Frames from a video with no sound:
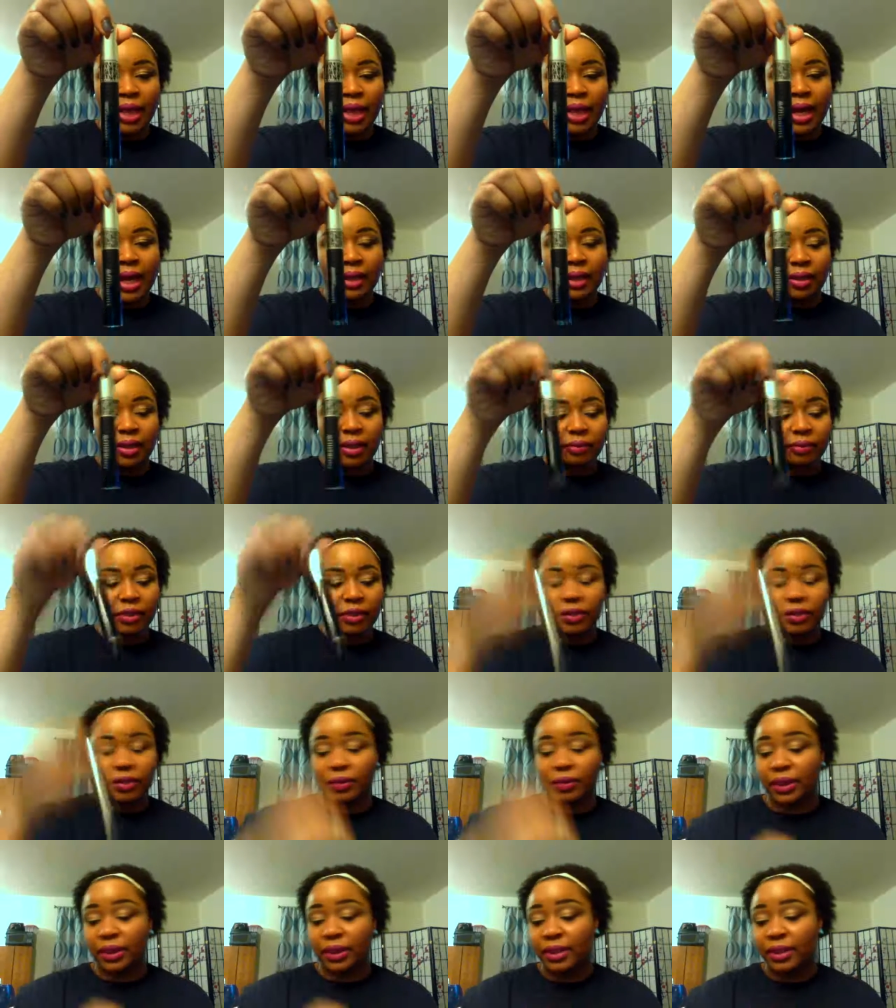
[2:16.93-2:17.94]
I love
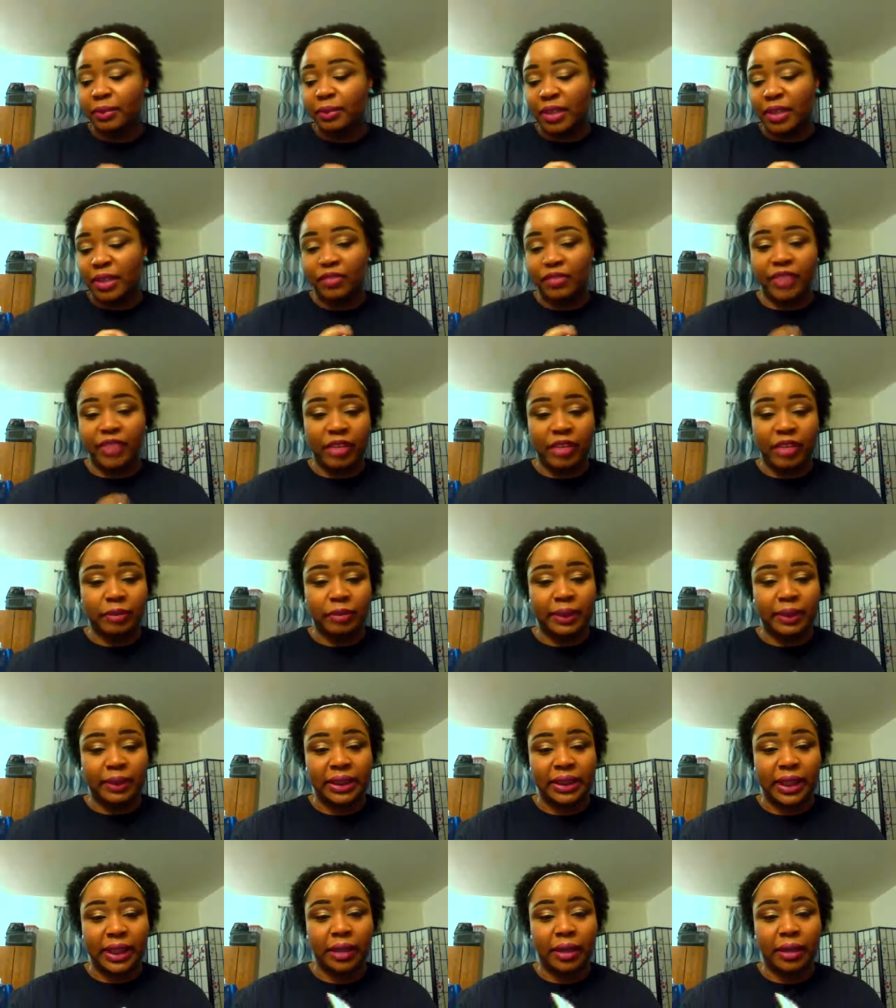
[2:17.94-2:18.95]
this one. This is my favorite
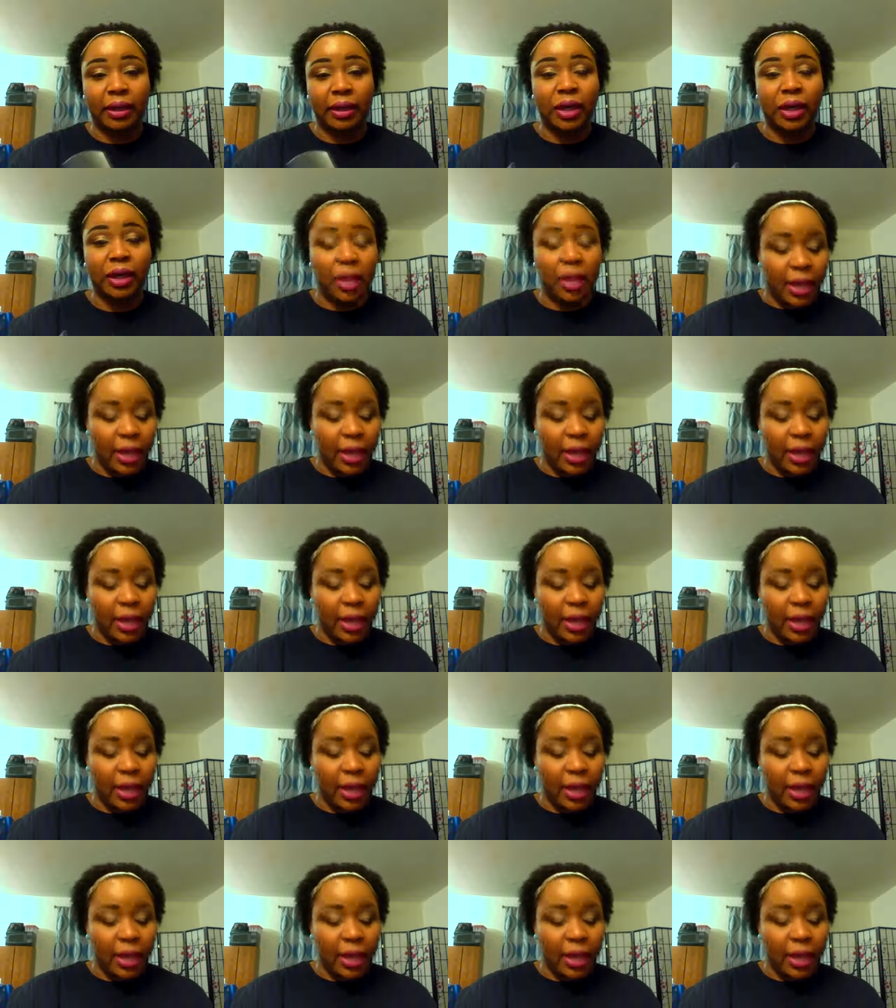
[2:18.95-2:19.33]
mascara.